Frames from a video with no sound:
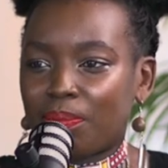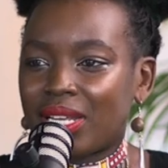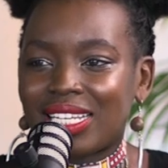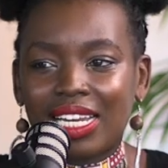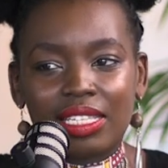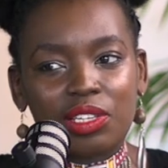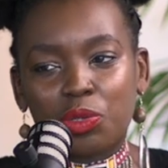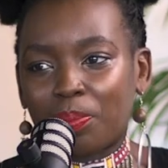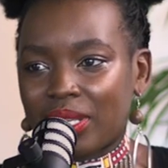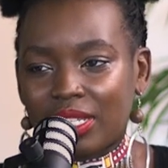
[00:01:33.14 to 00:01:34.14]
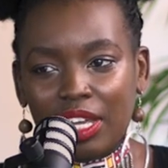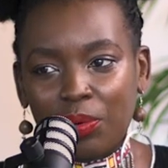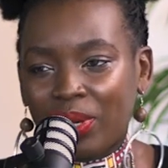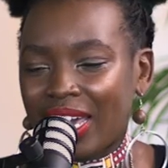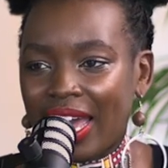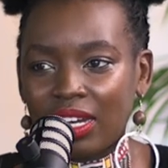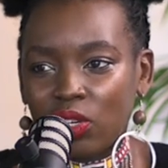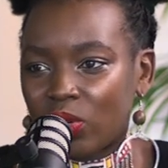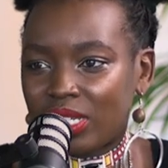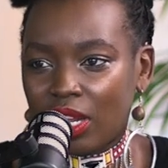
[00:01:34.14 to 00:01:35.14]
Mandela is a superstar. We
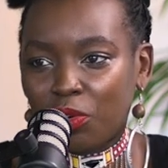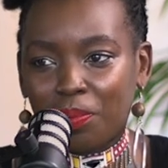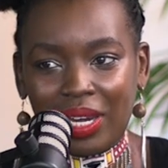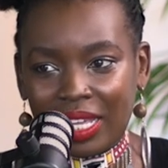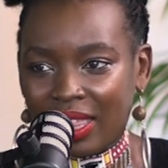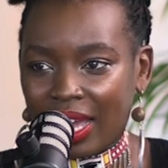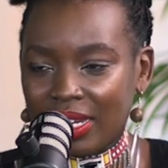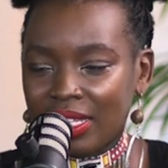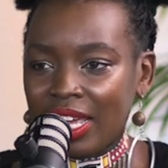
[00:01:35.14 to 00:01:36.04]
cannot downplay that.